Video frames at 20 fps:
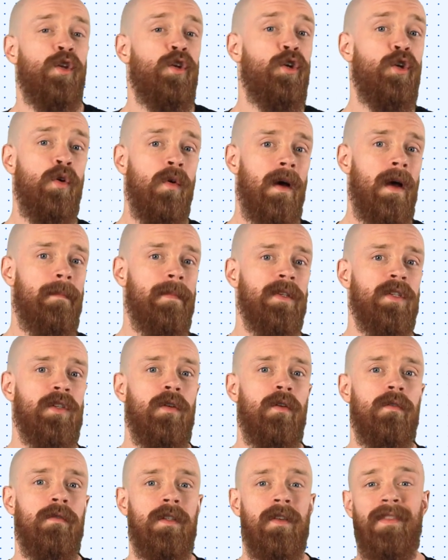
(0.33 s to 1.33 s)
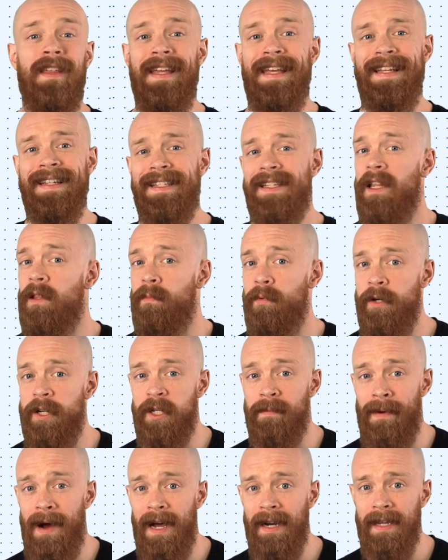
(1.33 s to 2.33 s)
New episodes of the Into the
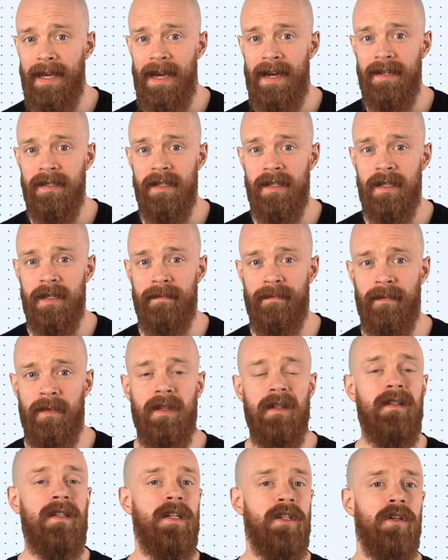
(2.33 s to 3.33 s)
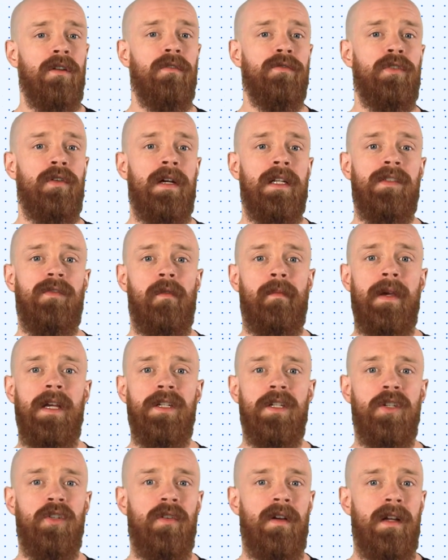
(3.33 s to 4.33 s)
Breach podcast, digital
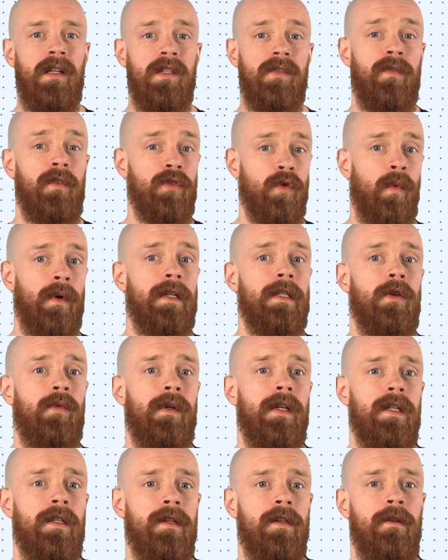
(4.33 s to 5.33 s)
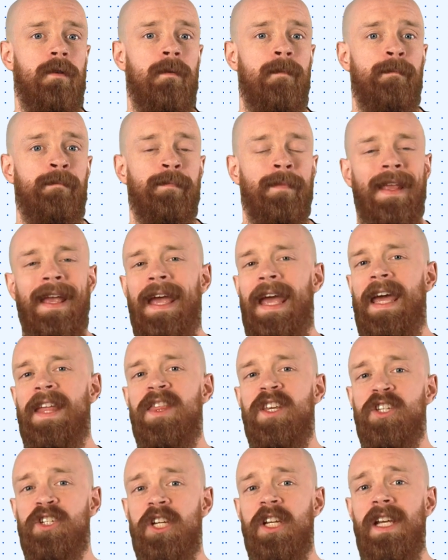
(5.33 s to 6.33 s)
transformation trends for 2022, and
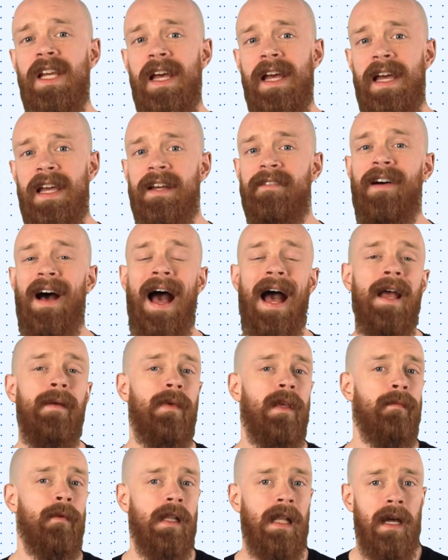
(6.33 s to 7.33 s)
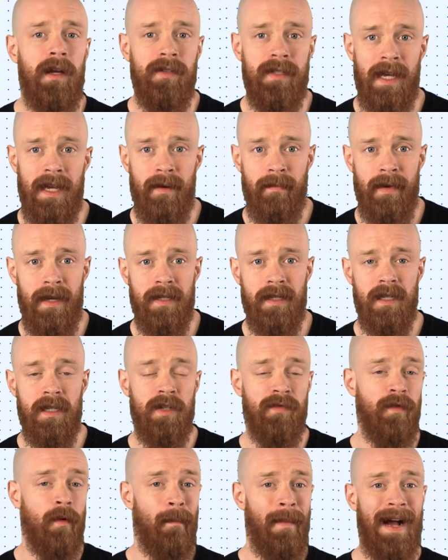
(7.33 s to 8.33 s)
the GA of IBM Cloud
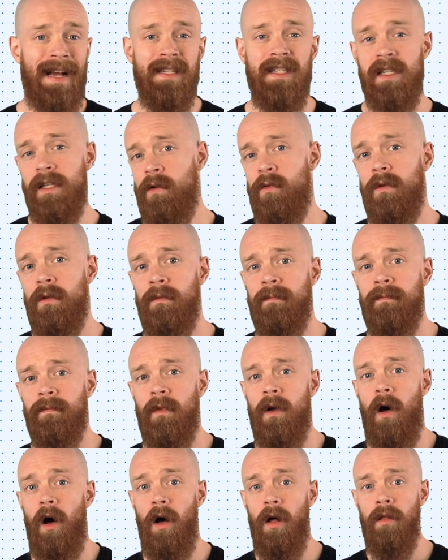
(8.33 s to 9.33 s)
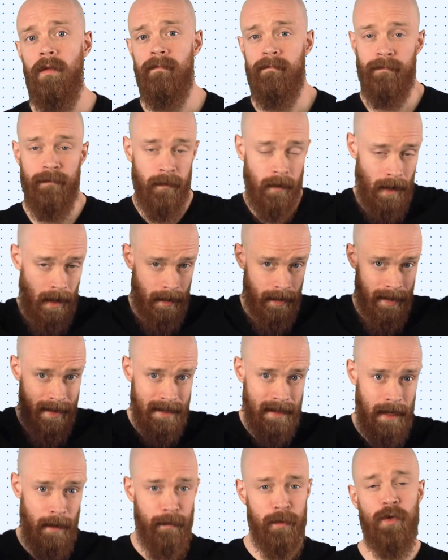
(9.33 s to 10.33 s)
databases from MySQL, all on
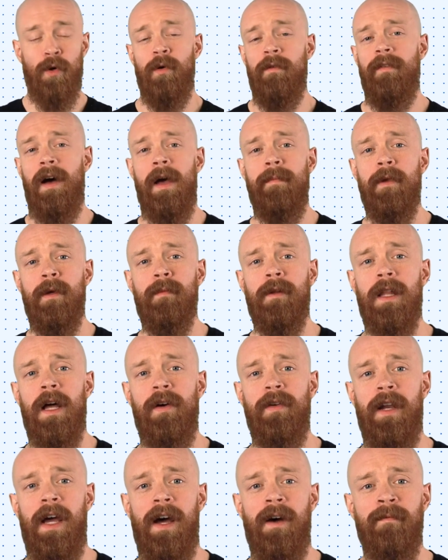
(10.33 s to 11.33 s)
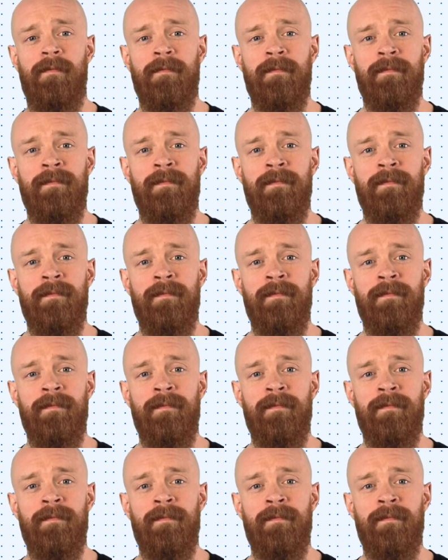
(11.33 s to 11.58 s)
this episode of IBM Cloud Now.